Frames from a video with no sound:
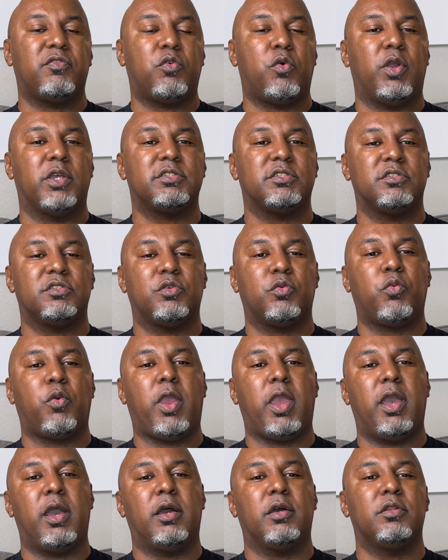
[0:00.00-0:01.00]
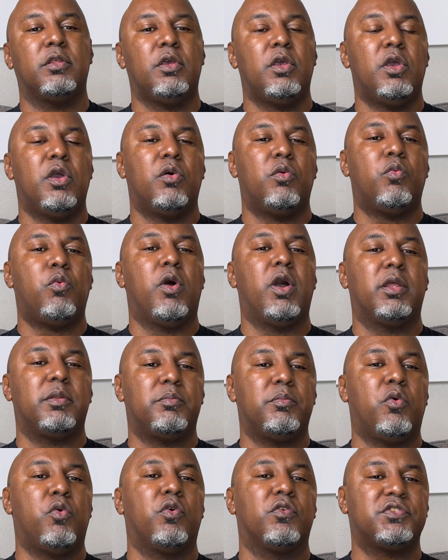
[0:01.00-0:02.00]
questions around what
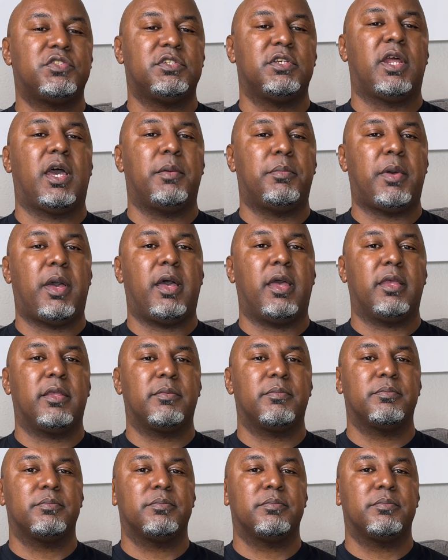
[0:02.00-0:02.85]
morph should I buy.